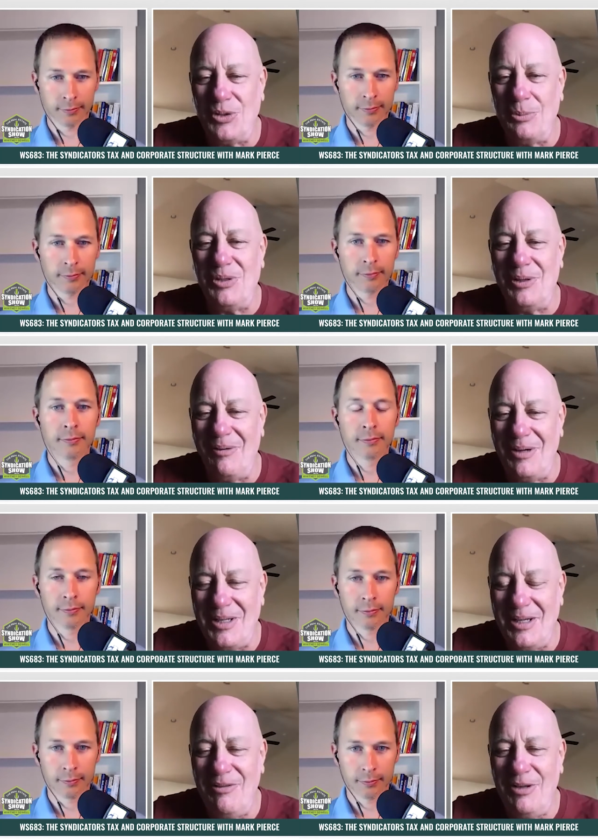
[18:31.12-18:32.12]

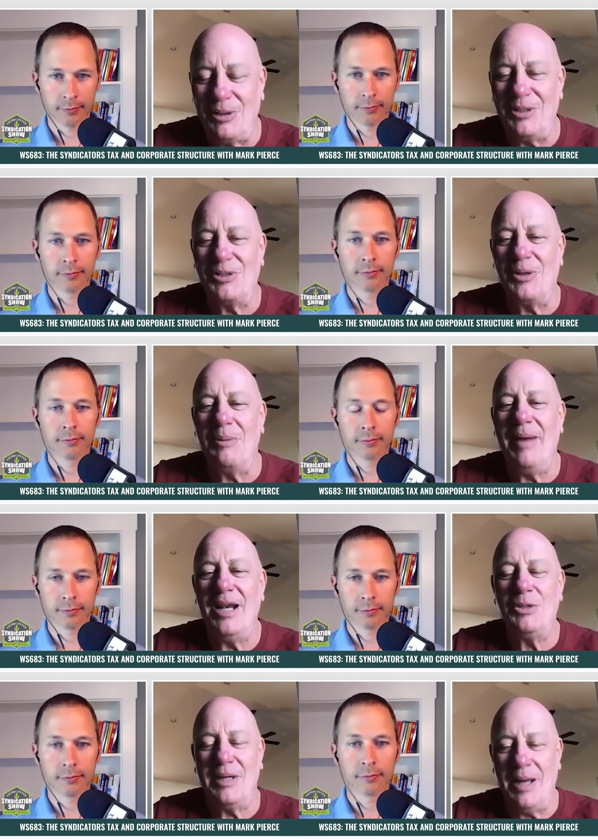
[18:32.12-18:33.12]
Speaker 1: subsidiaries individually. So the
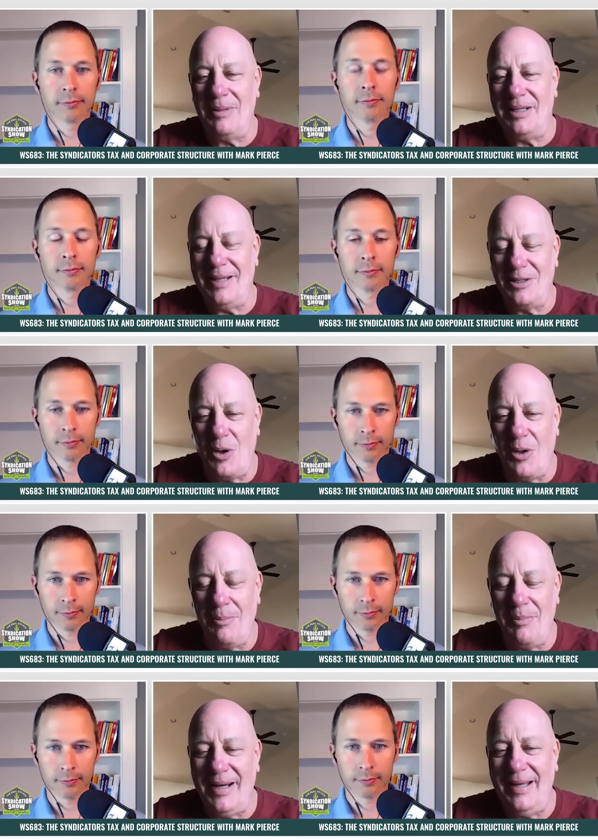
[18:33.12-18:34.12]
management company takes all
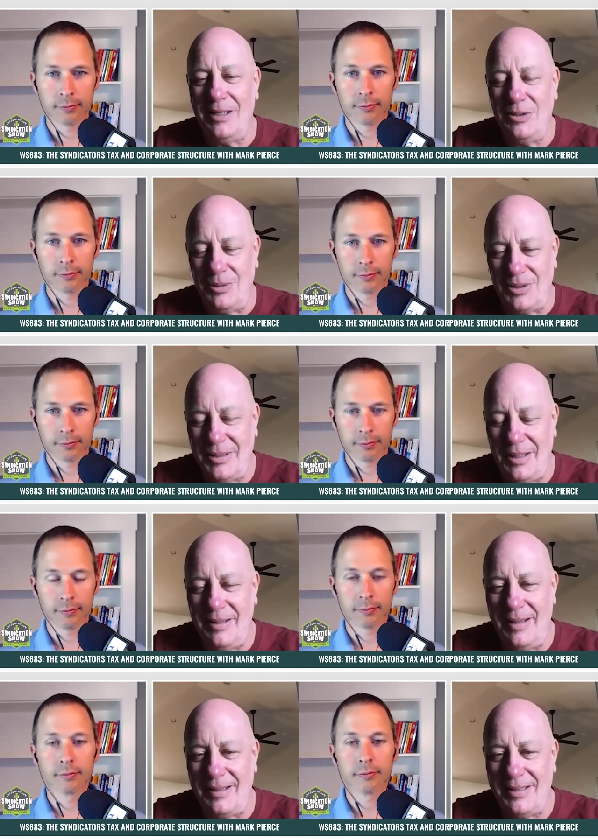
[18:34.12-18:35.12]
the money into a,
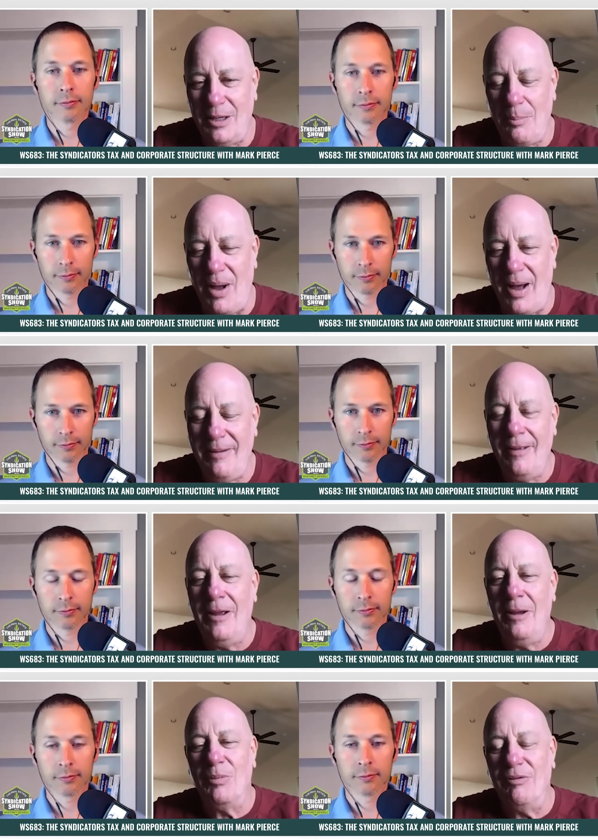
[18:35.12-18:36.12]
a single pot,
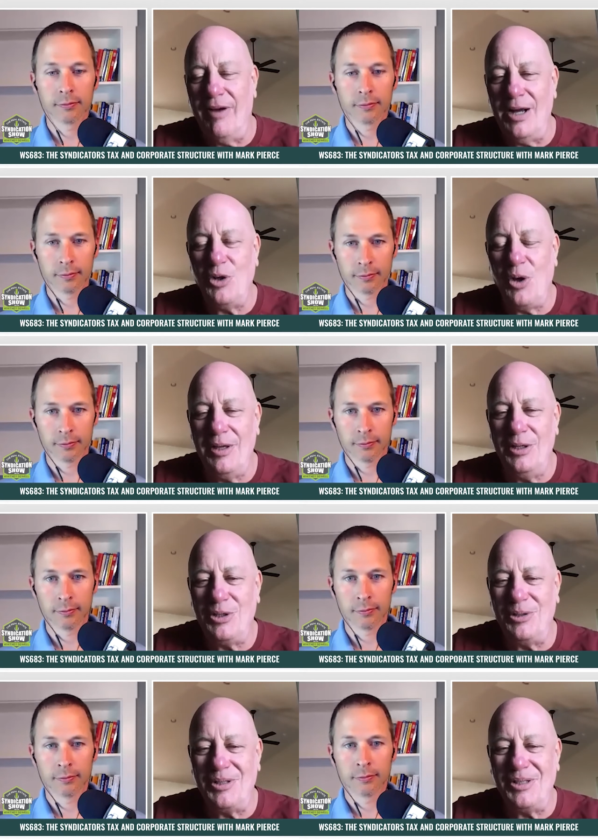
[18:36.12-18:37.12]
provides all the
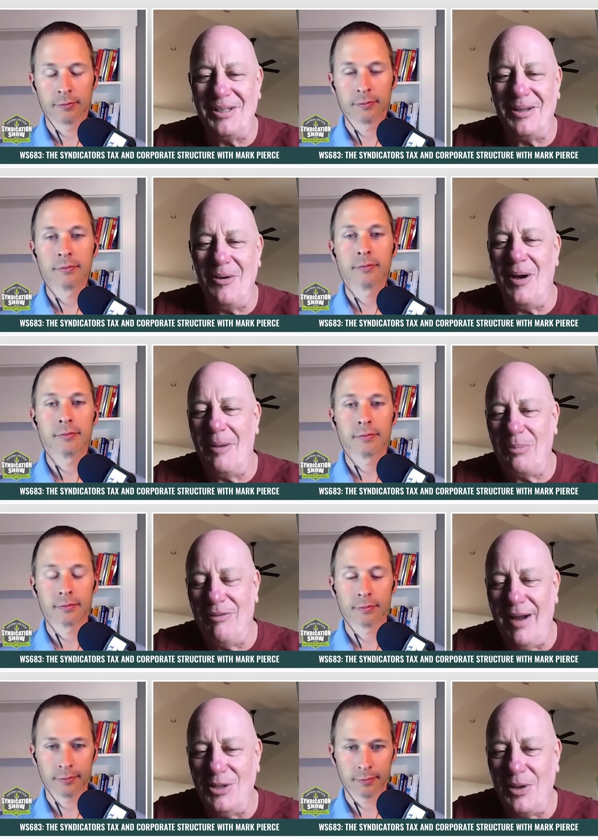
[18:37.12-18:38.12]
insurances that go on,
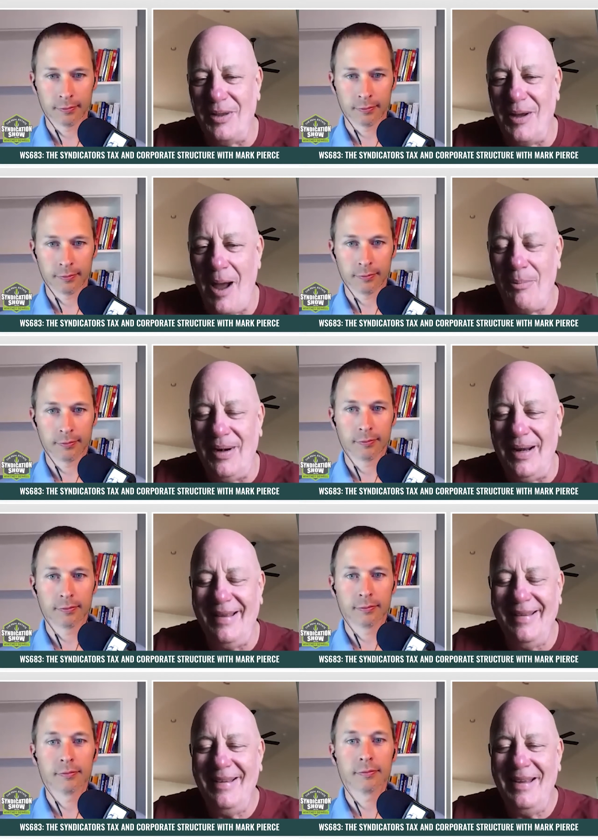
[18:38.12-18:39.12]
provides all the
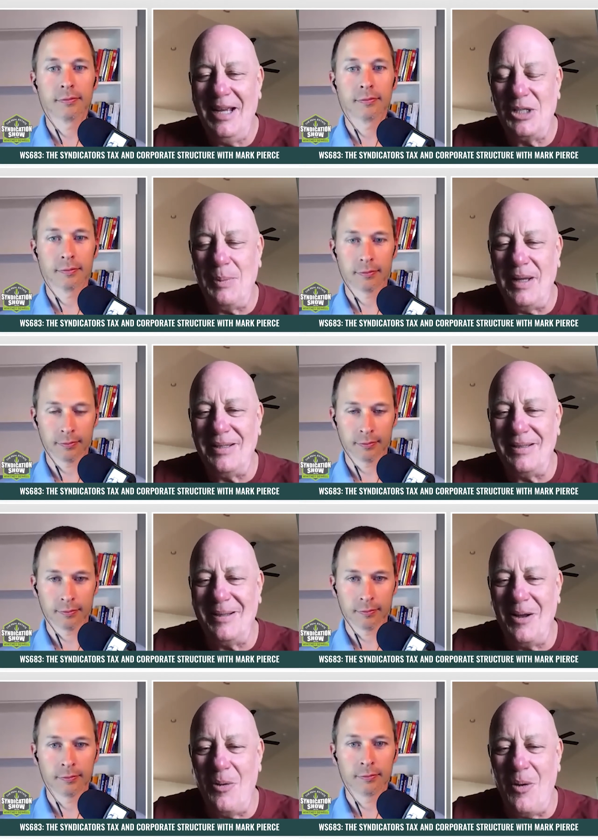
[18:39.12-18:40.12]
operating expenses
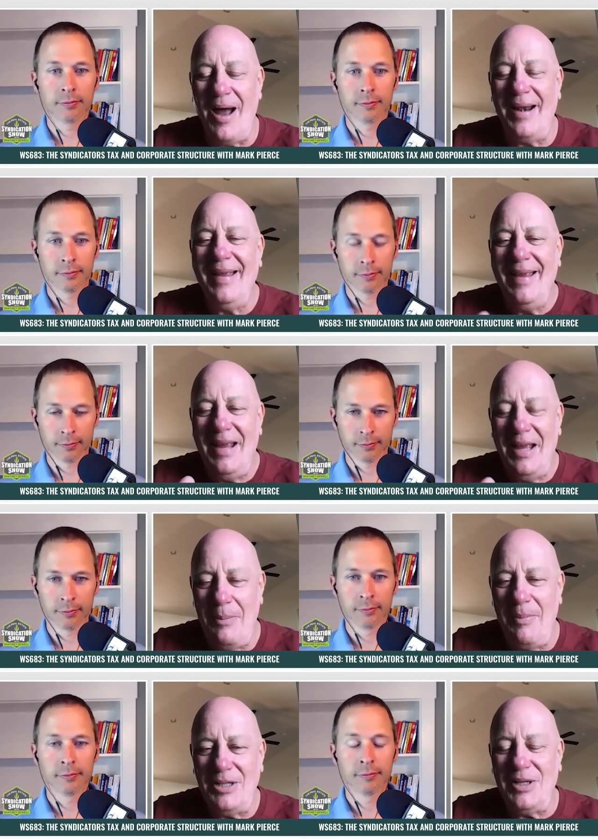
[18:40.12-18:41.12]
that go on, and
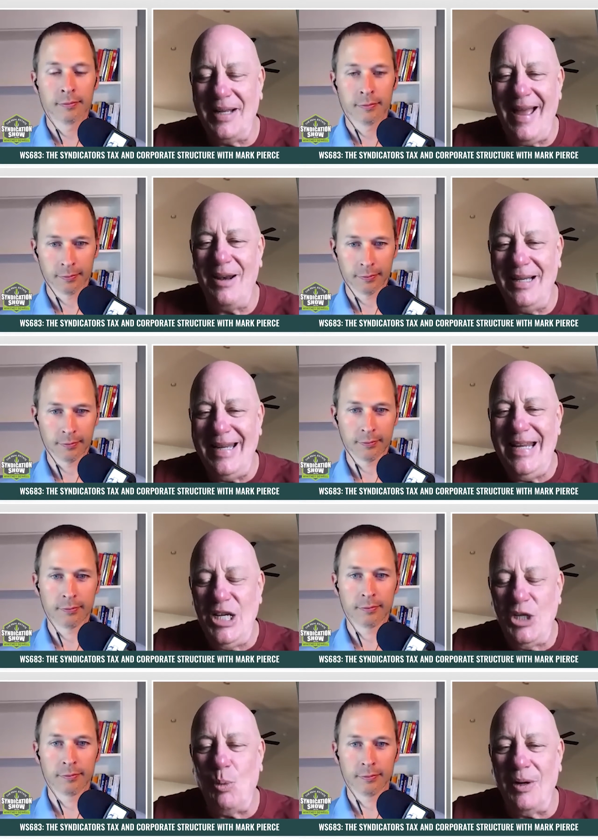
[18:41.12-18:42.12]
then makes an accounting to
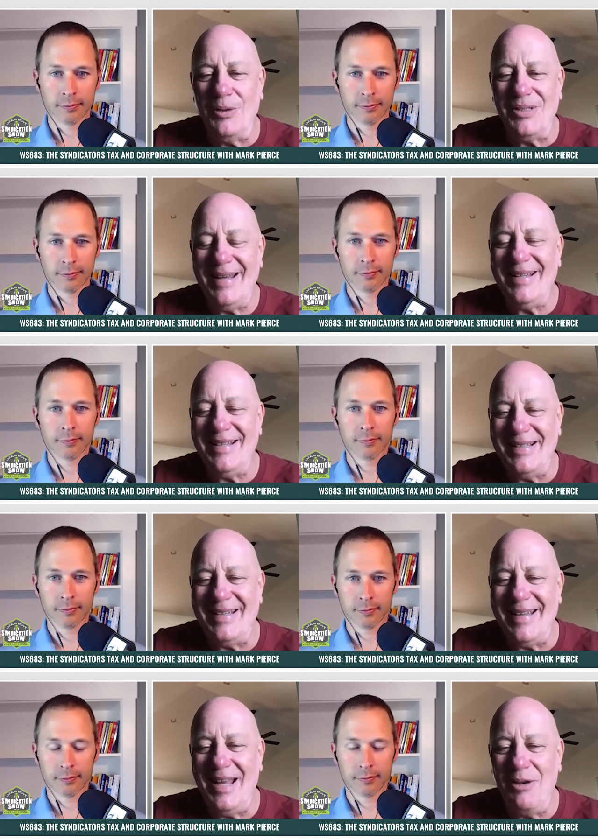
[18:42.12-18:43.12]
each one of those entities
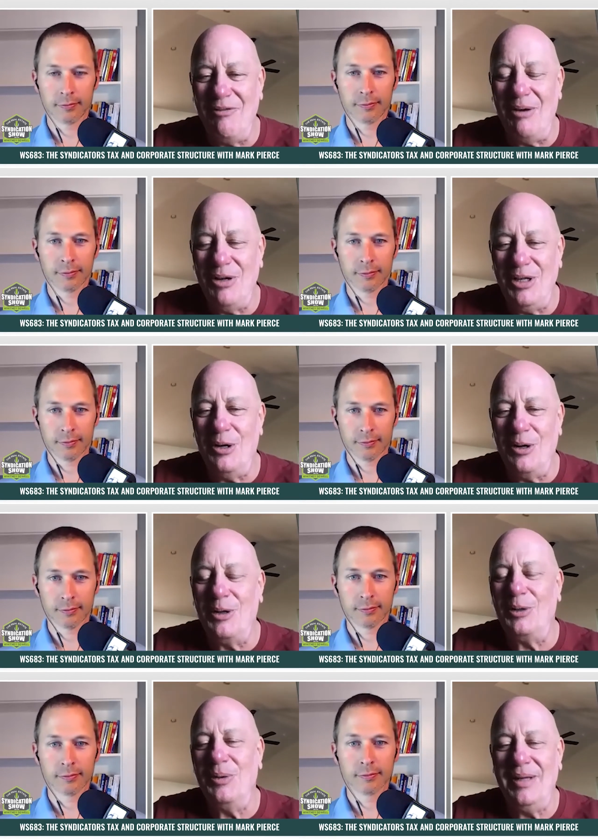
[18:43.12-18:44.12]
at the end of every year,
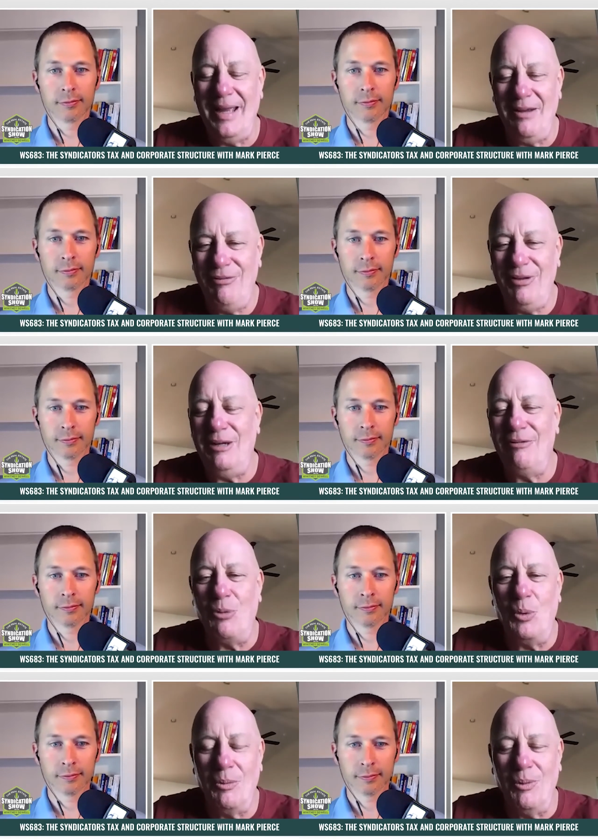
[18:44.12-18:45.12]
including a fee
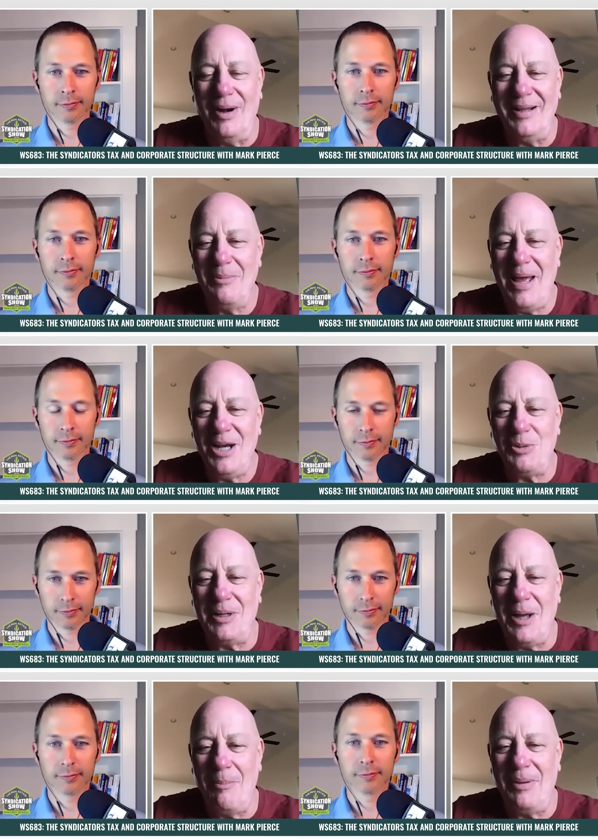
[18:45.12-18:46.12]
for running the
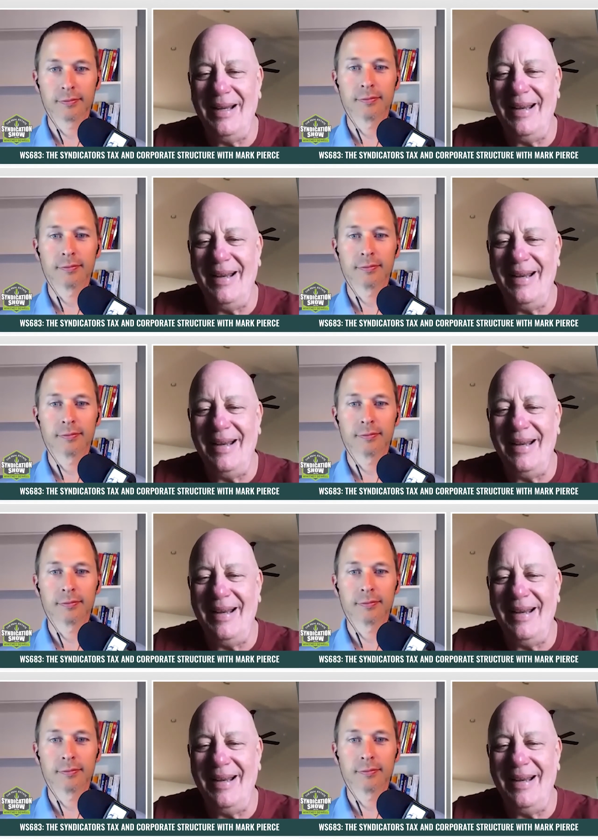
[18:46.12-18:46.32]
management company.